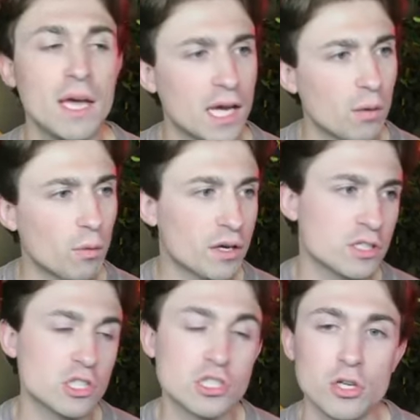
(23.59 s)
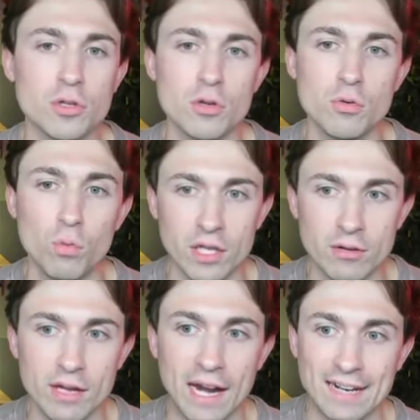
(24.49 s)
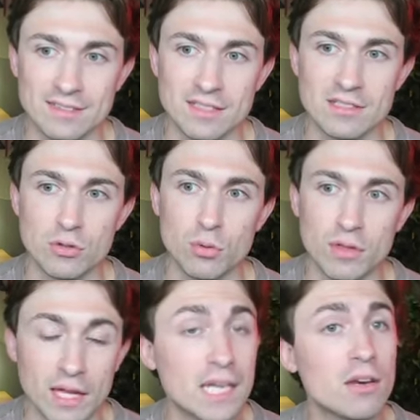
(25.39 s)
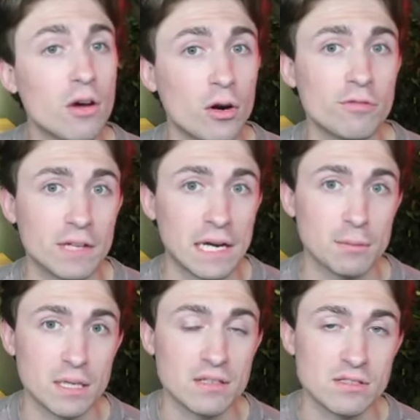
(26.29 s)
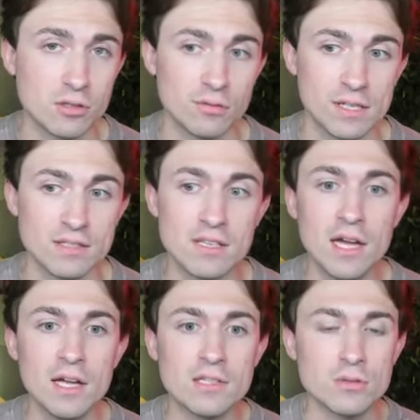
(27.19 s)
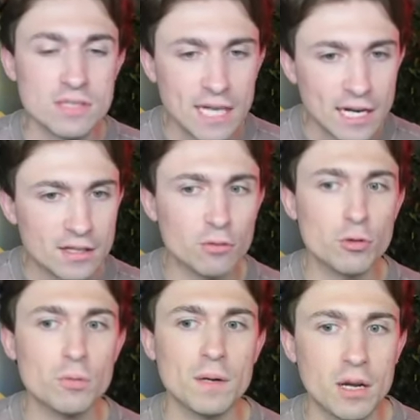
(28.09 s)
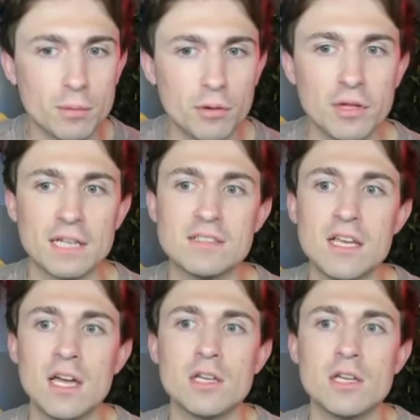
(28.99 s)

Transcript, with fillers: and I wanted to just show you what you get access to within our V I P service. So inside of the group, a couple things.